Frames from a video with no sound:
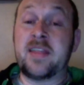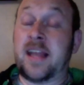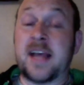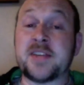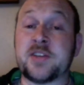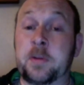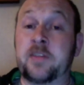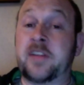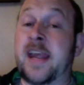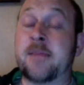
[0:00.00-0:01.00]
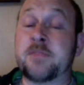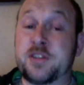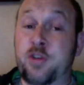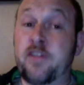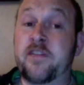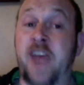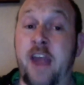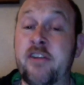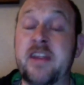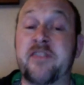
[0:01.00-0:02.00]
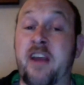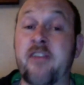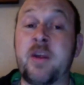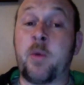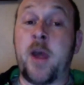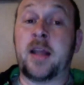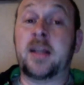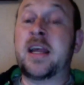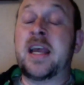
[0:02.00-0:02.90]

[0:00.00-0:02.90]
In the last couple of games has done very, very well.